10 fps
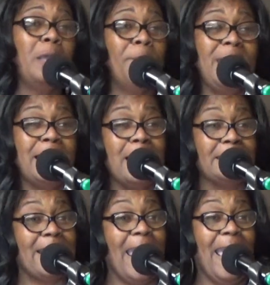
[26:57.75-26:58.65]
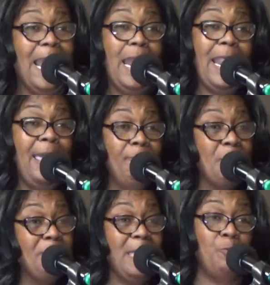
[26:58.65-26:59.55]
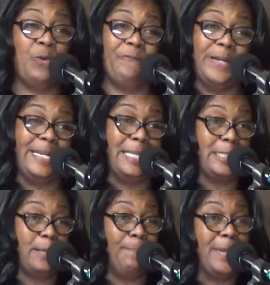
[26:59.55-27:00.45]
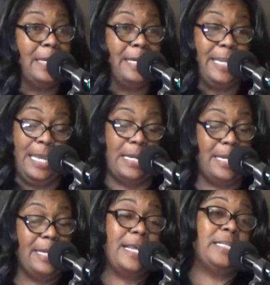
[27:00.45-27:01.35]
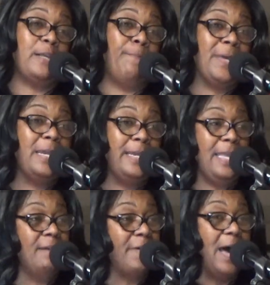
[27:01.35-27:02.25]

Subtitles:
Because they had labeled me with a disability, and a disability of